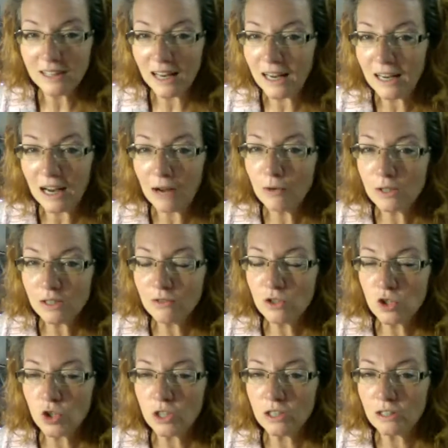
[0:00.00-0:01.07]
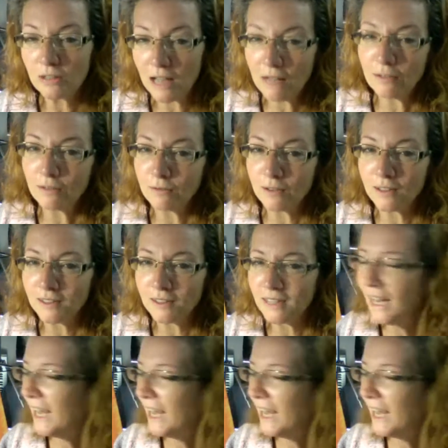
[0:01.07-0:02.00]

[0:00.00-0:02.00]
I always enjoyed having fun,